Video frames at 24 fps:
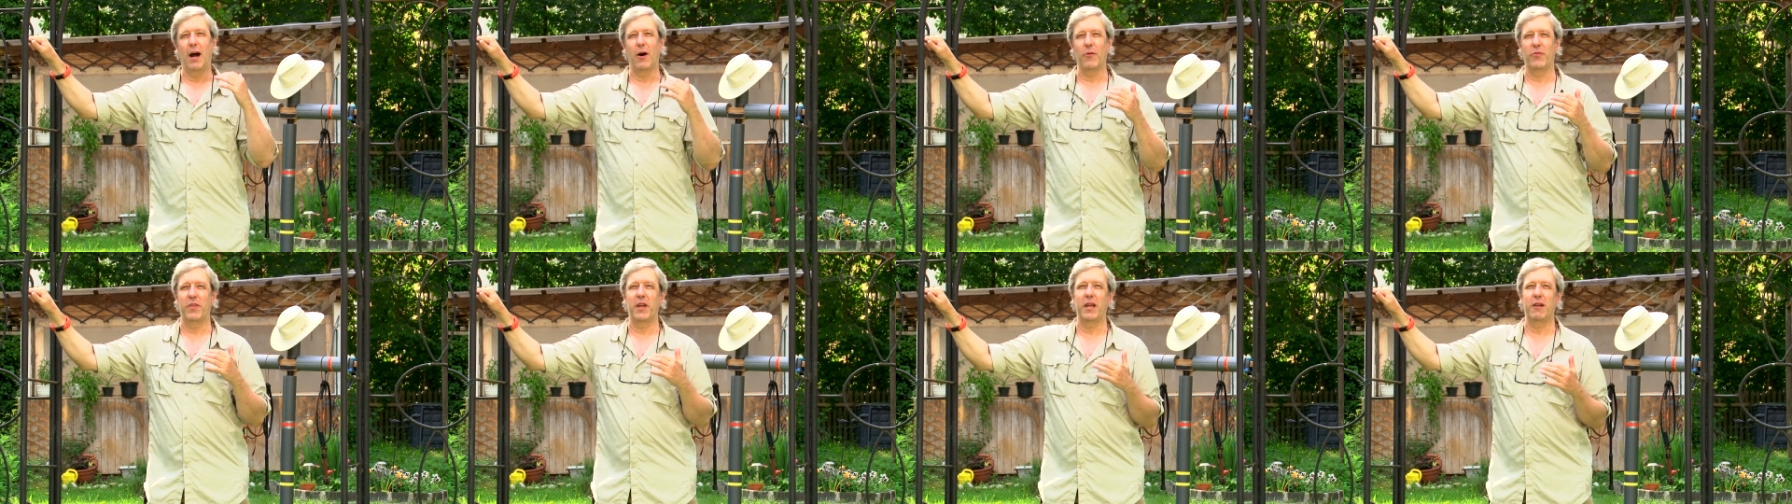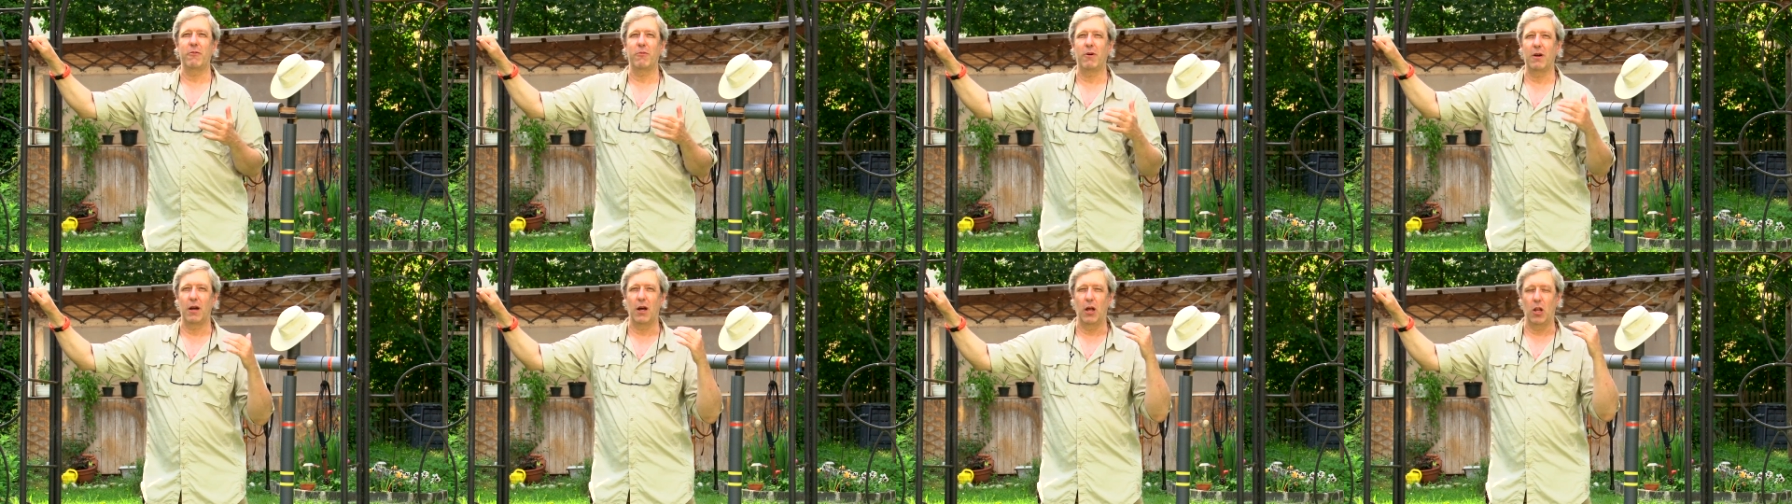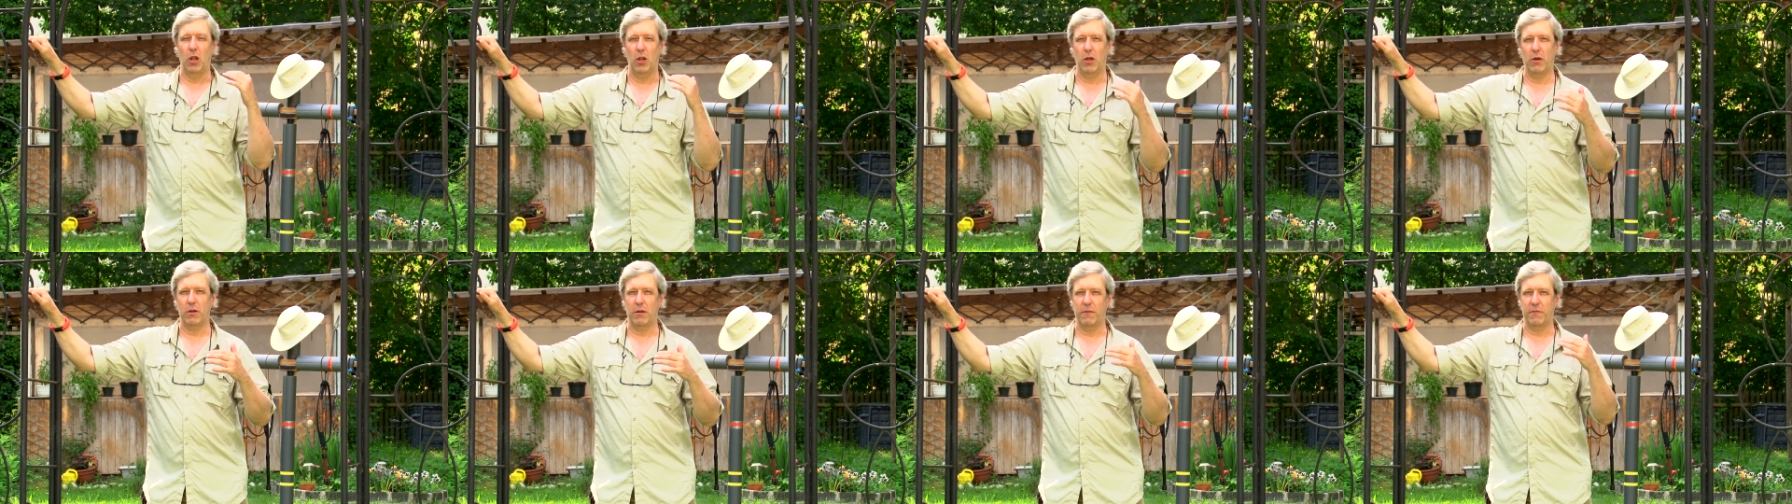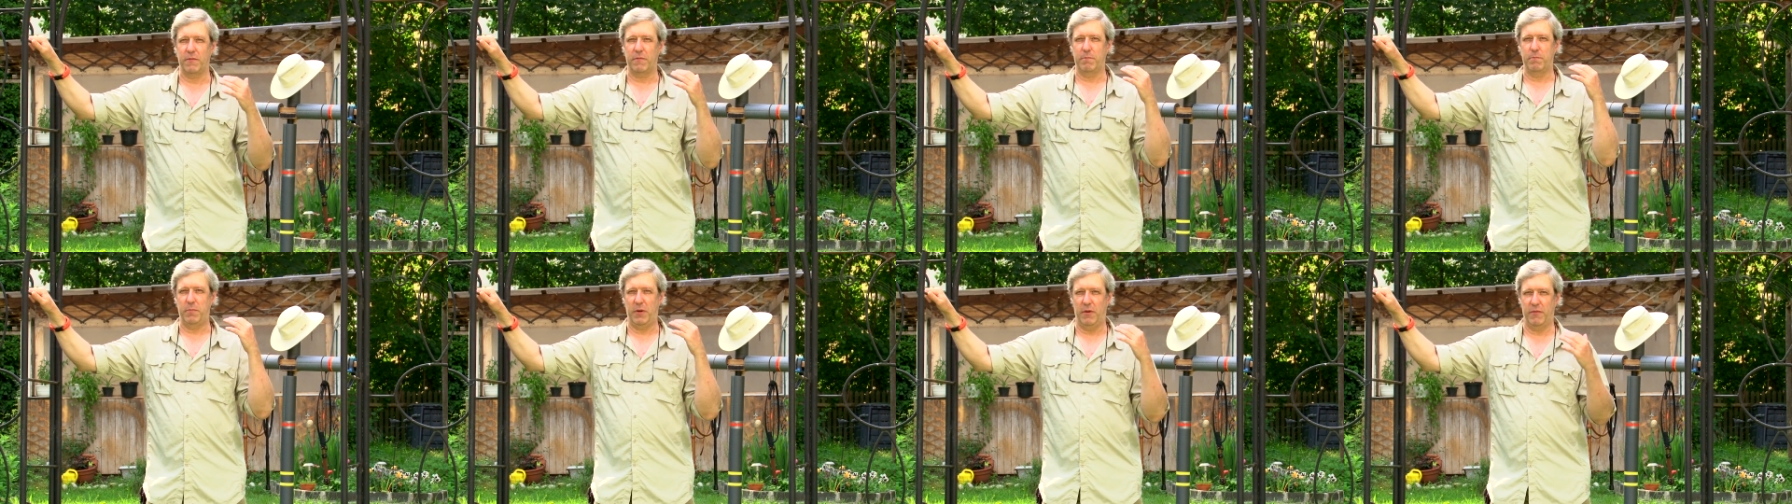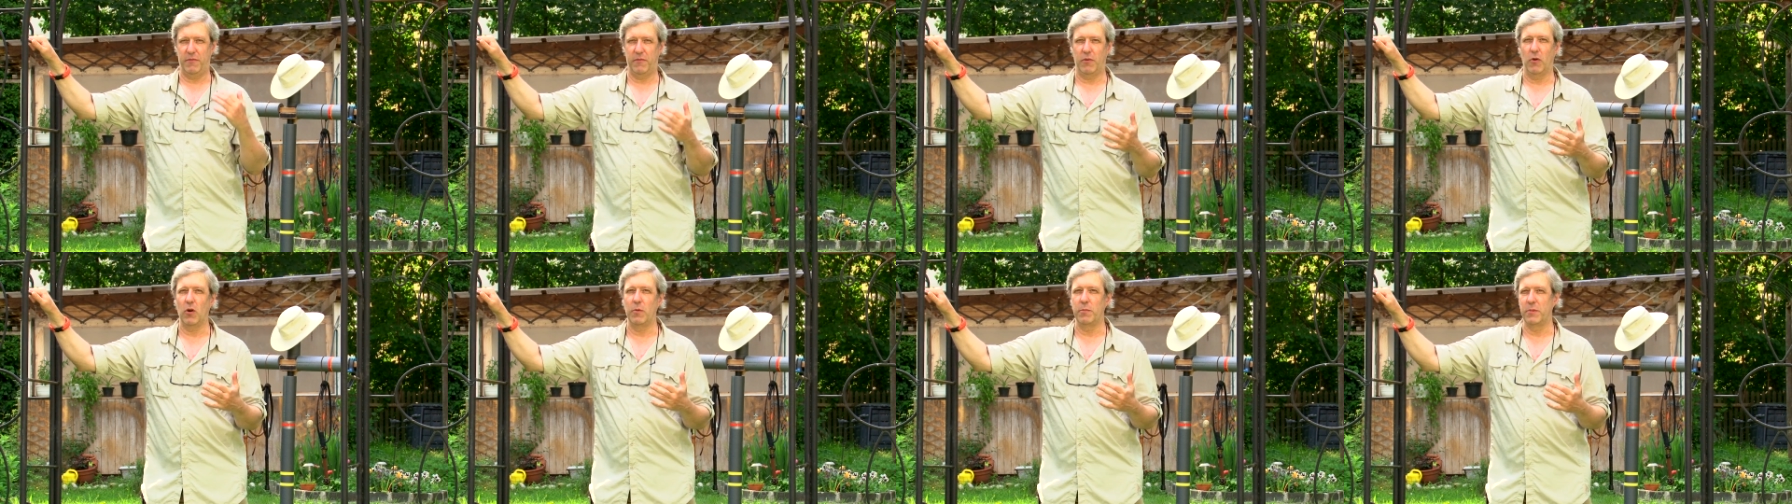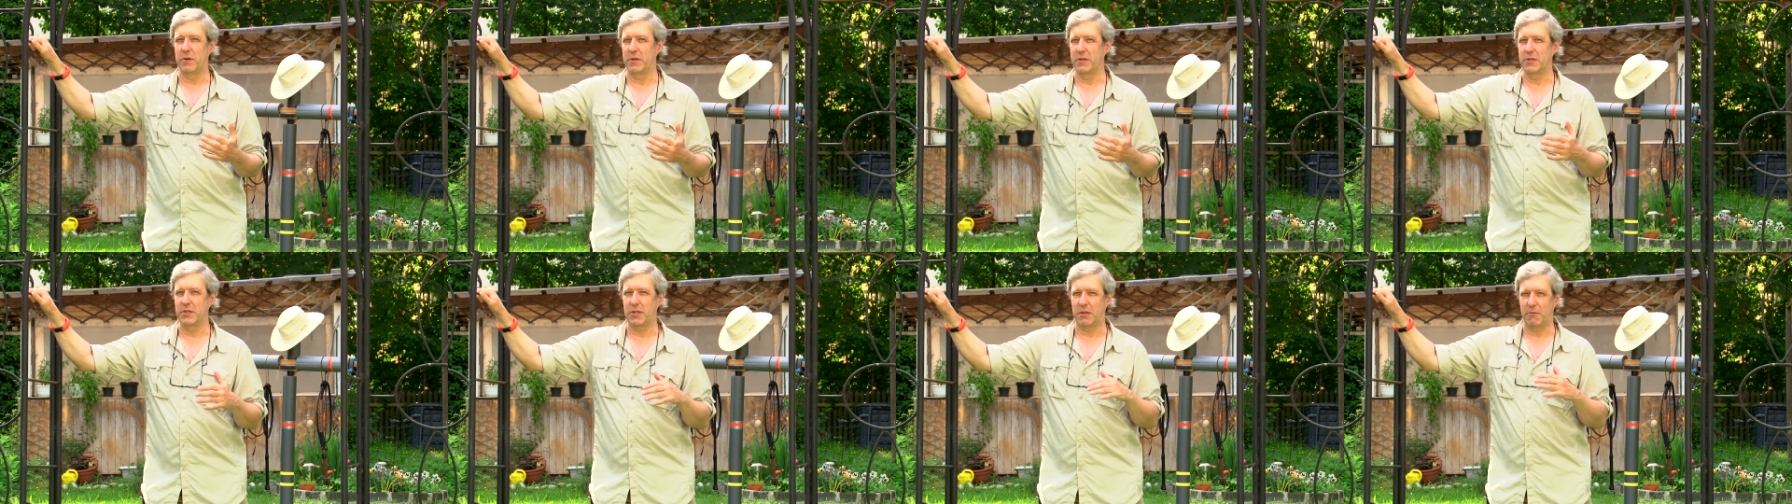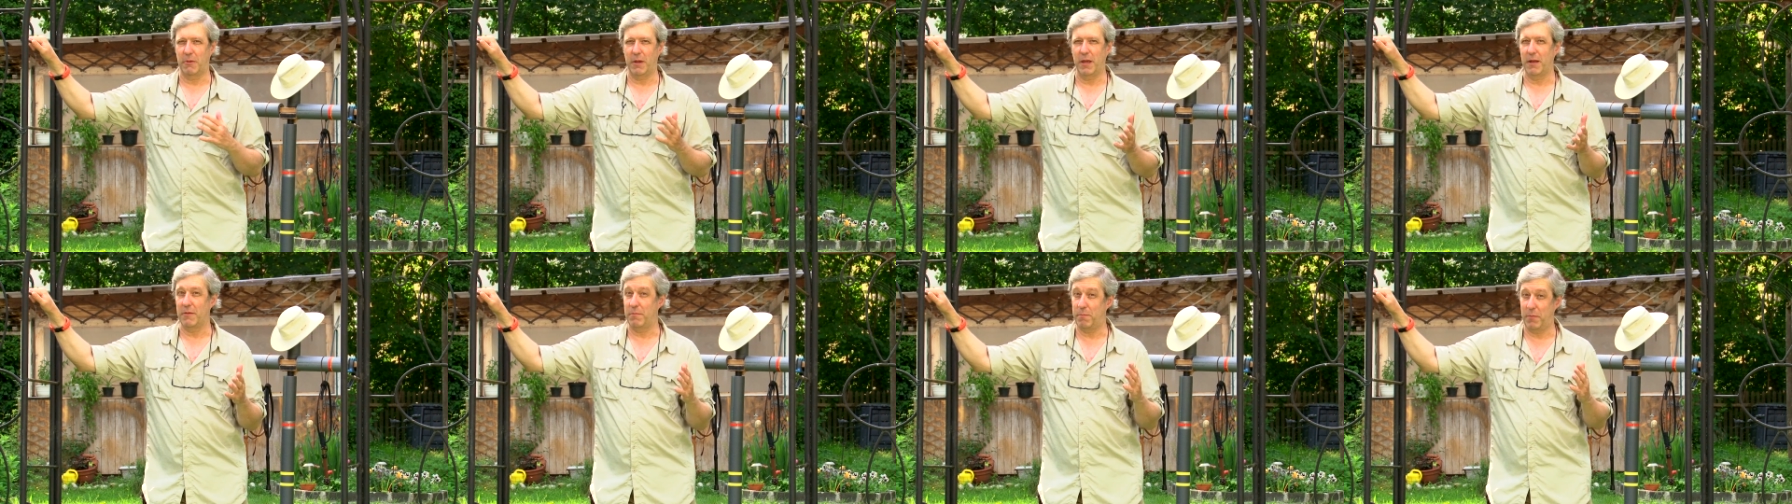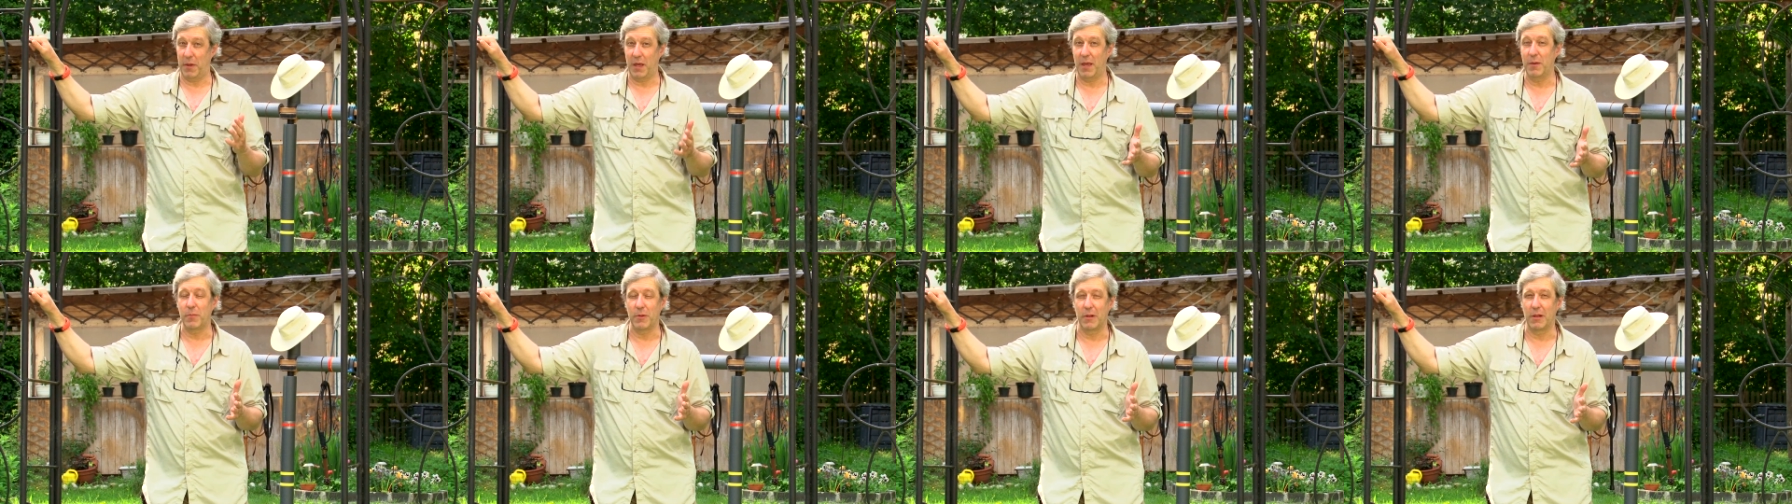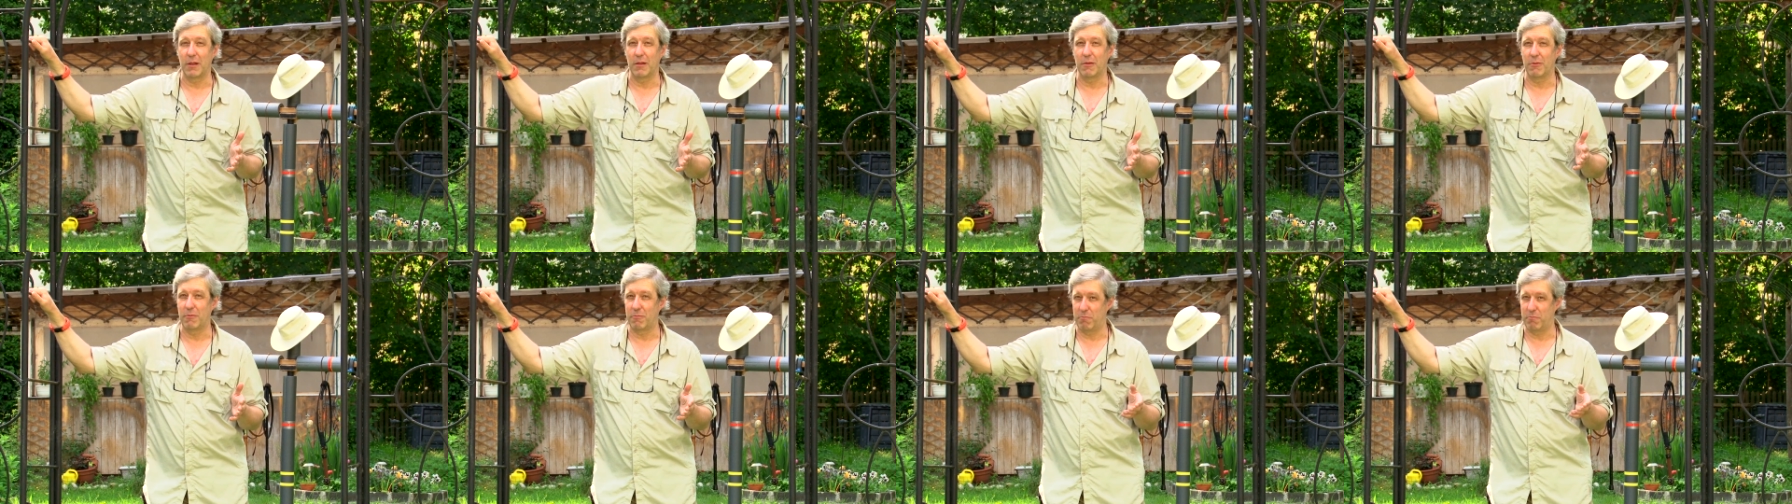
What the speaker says: There are a lot of performers, great people,